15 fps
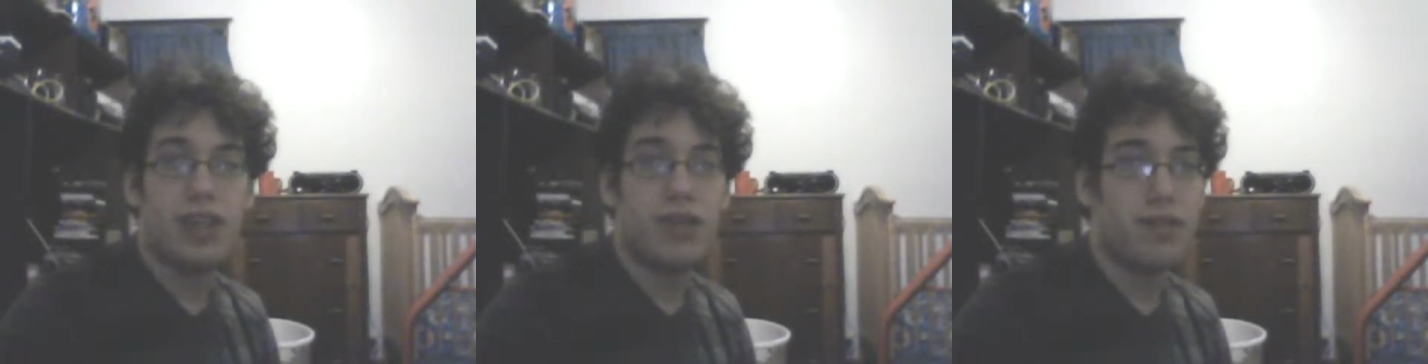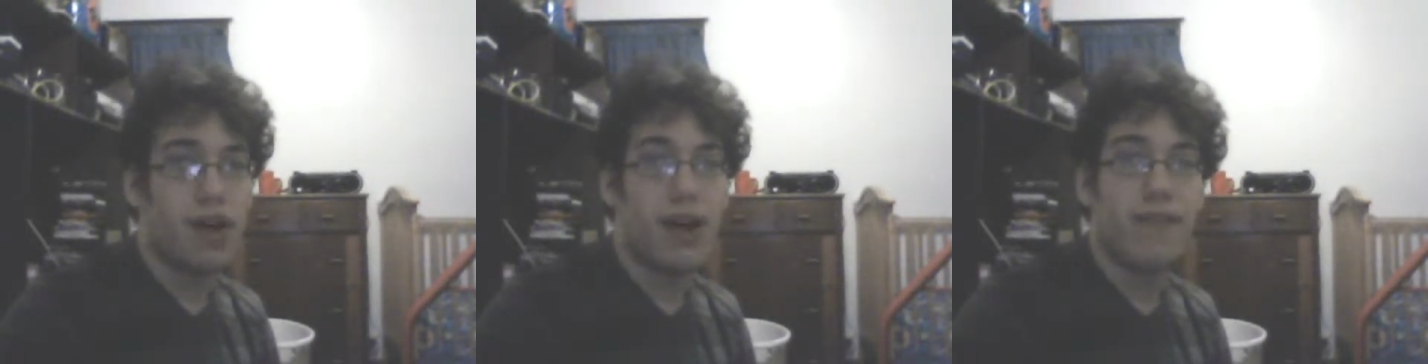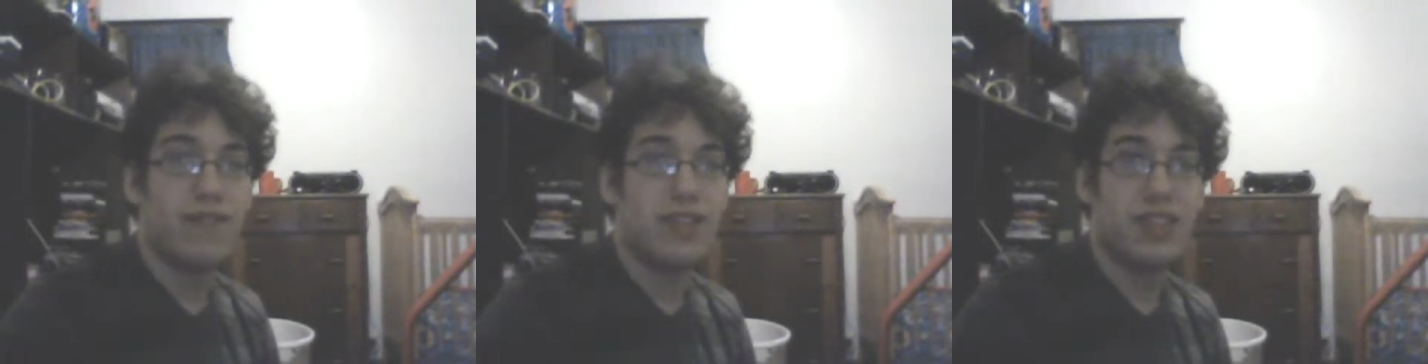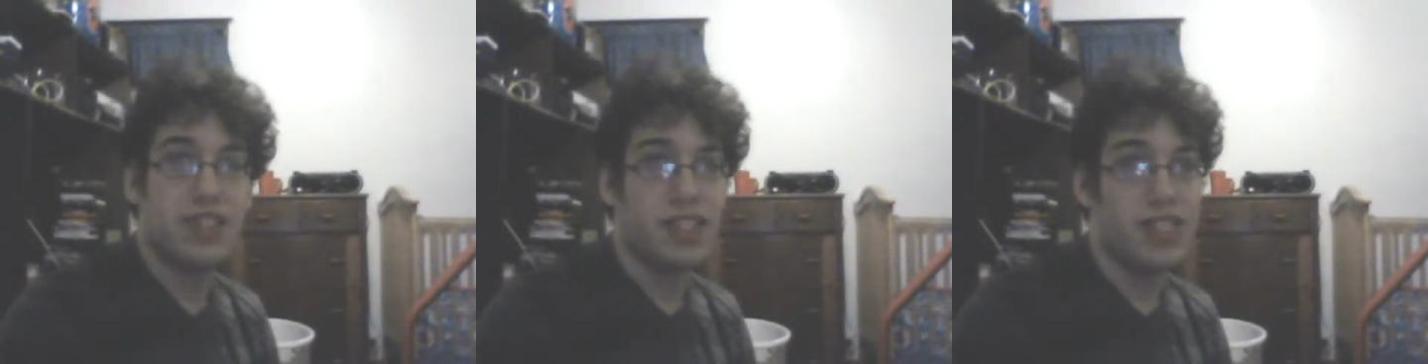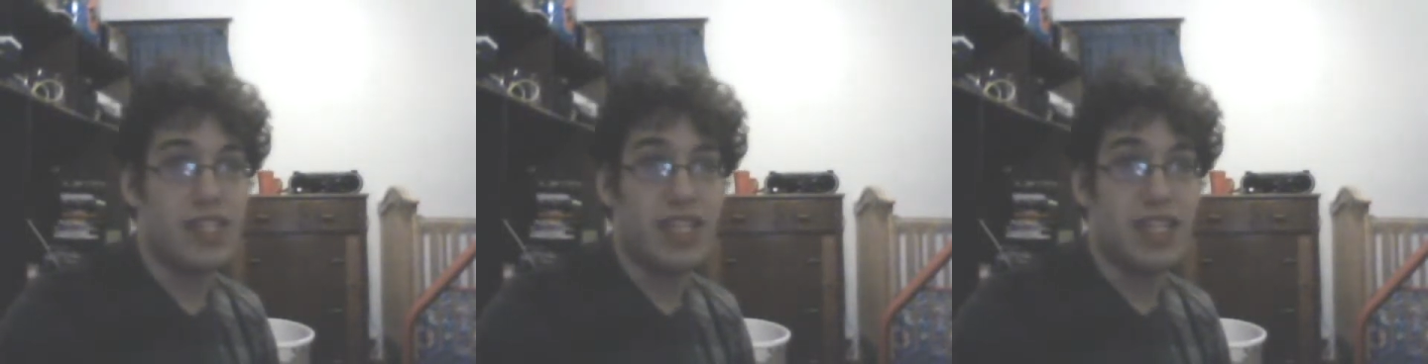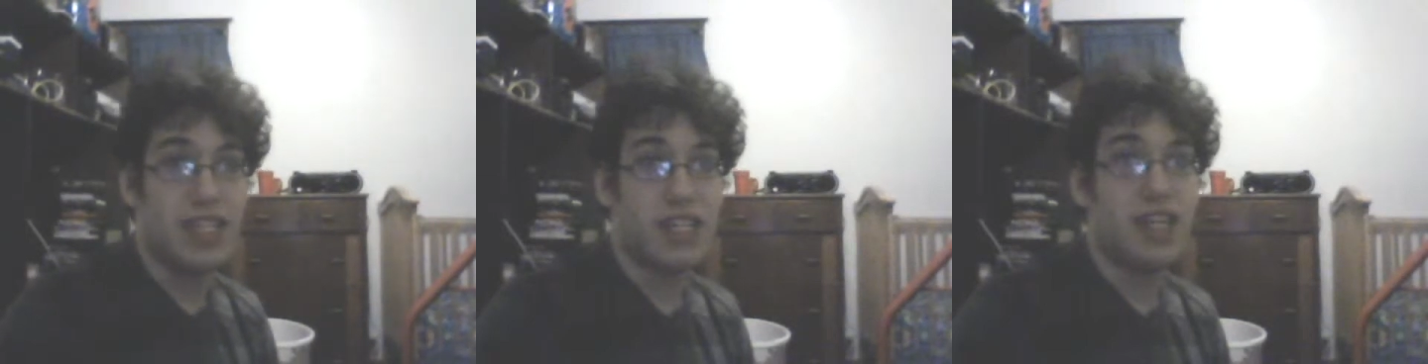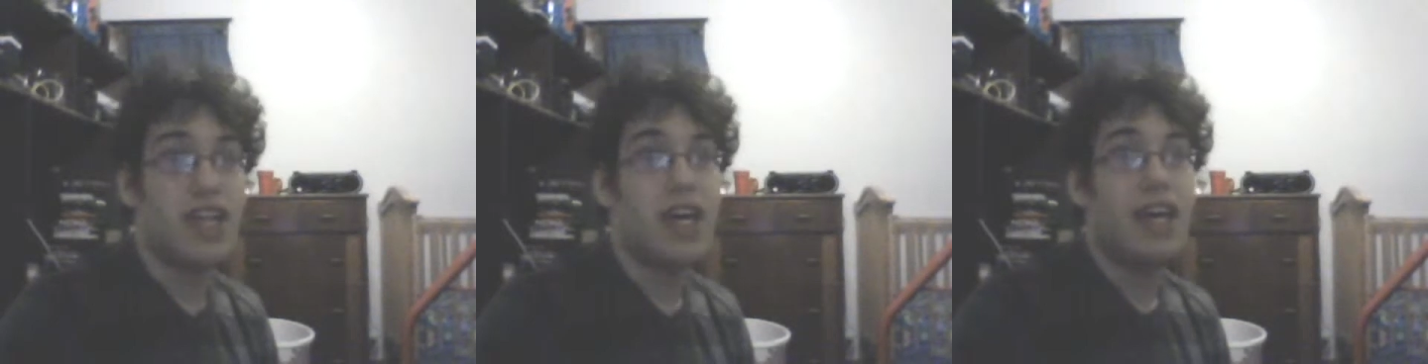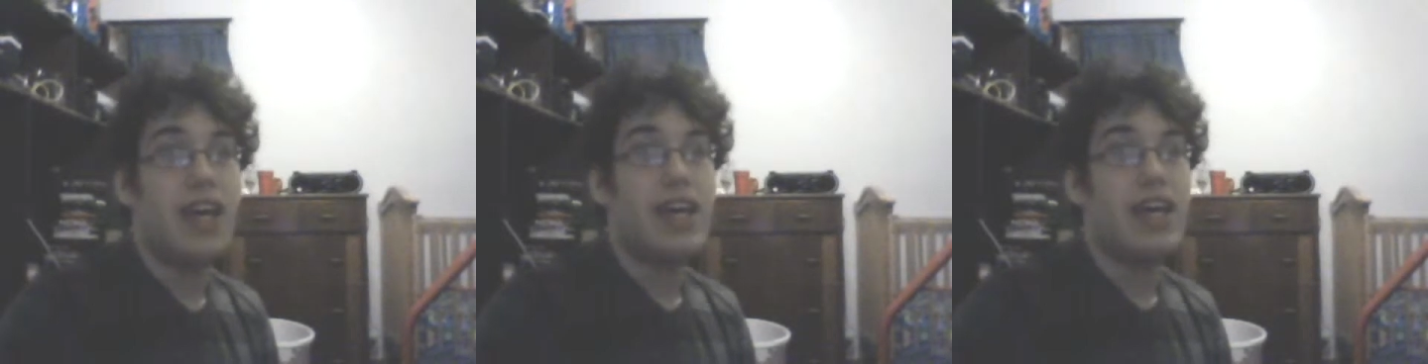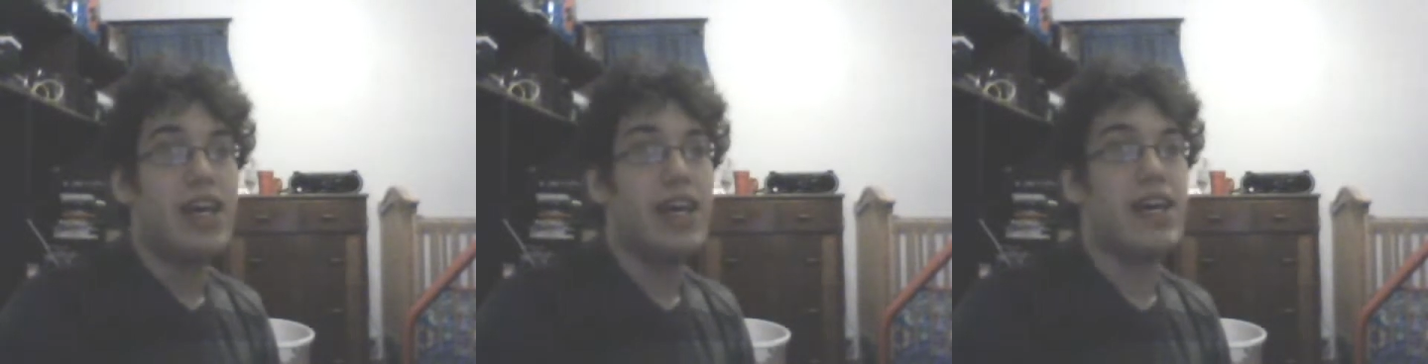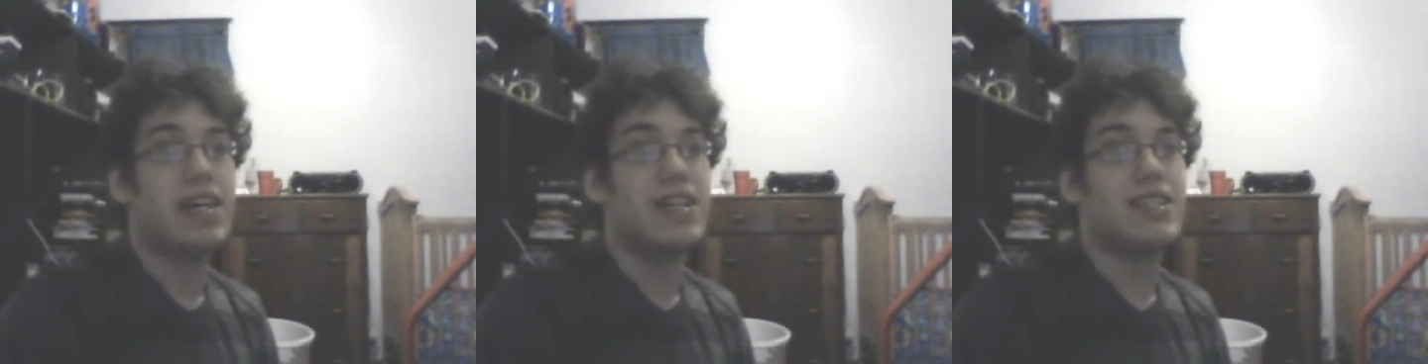uh, obviously he didn't.
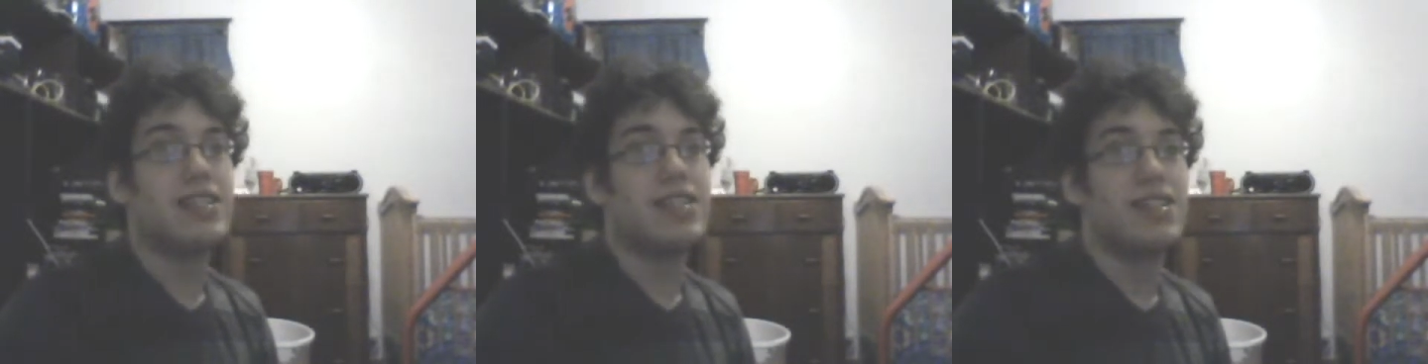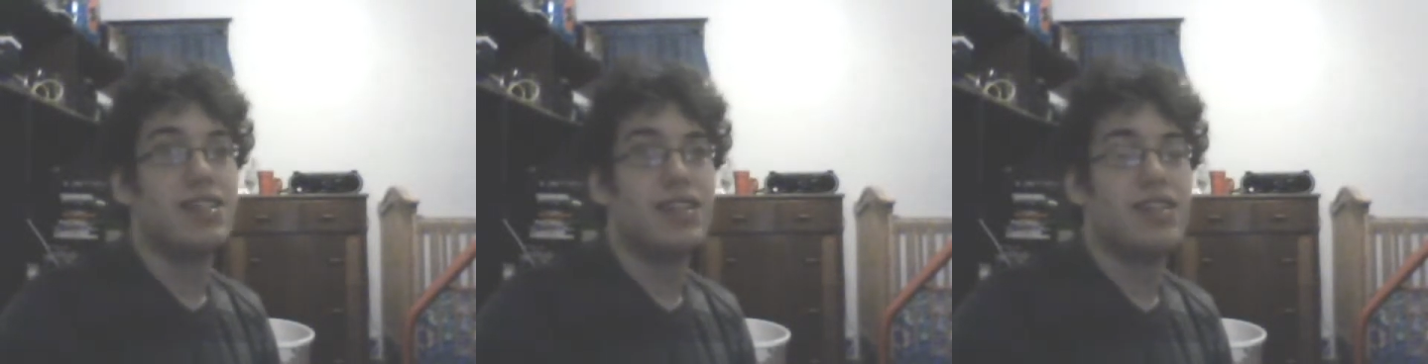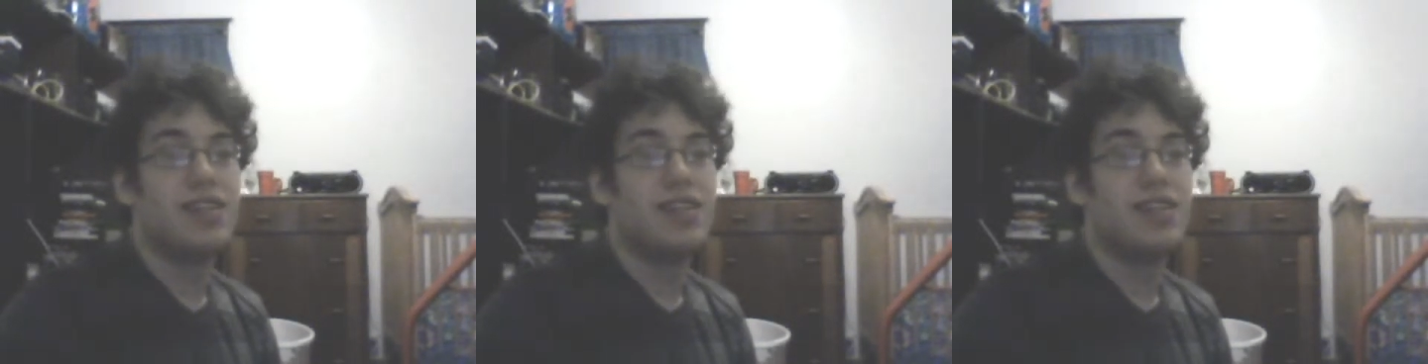And